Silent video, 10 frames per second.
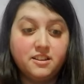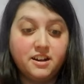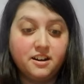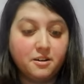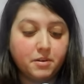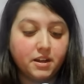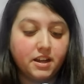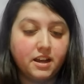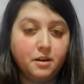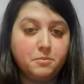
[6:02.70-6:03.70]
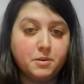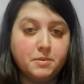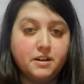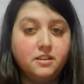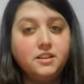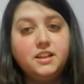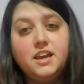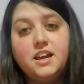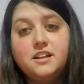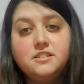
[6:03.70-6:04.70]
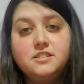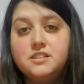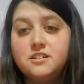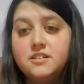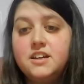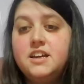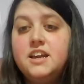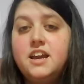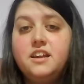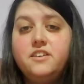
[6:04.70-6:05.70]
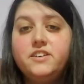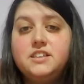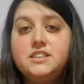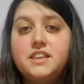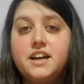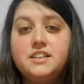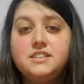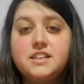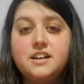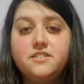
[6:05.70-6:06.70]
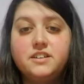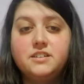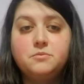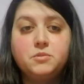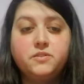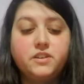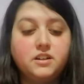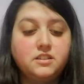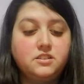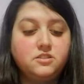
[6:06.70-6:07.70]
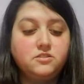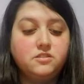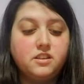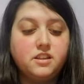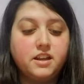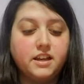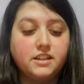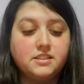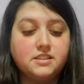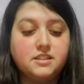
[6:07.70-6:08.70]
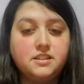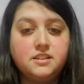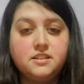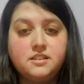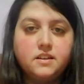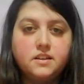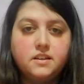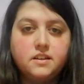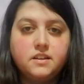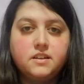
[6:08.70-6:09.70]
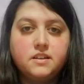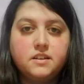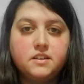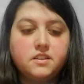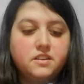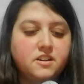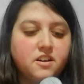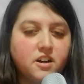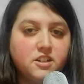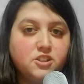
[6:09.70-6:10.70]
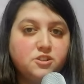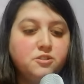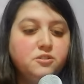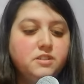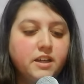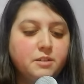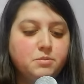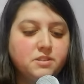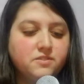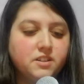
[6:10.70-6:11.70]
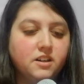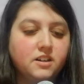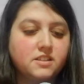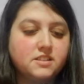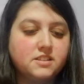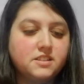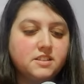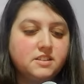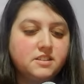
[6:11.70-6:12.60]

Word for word: there?" But yep, apparently they can. So, anyways, that's that one. Moving on to the next. There are two types of dogs.